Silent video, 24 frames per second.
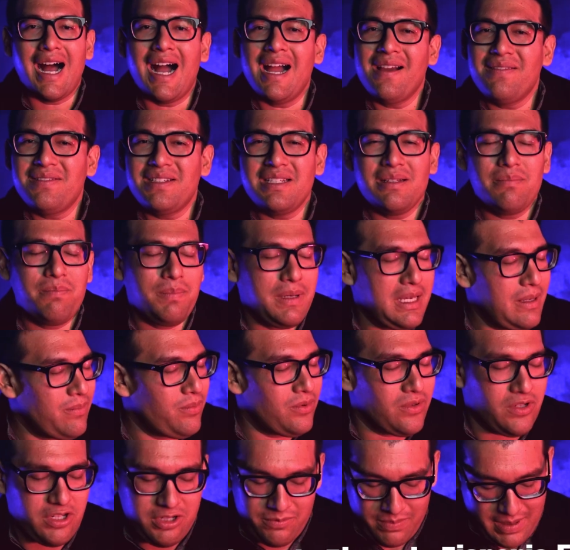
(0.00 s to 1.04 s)
I've seen
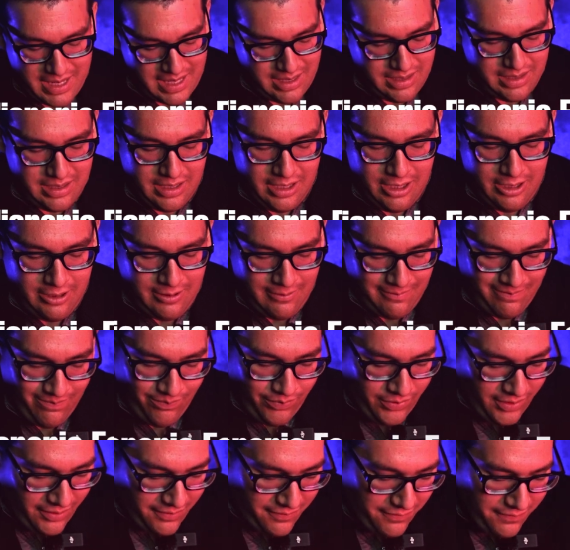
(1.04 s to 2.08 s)
people spend
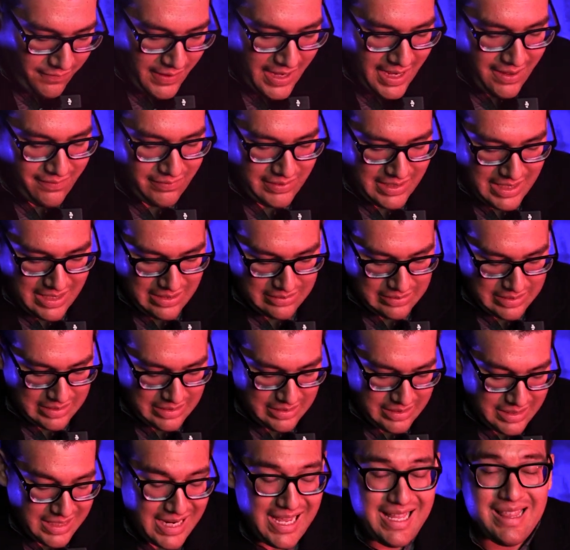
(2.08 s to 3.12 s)

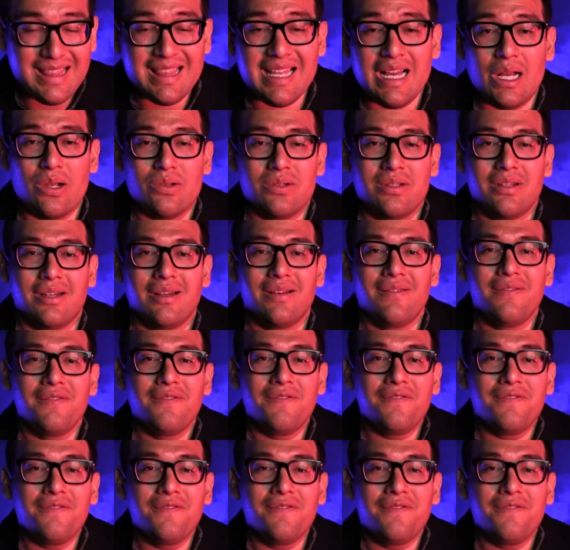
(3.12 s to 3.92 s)
$5,000, $10,000,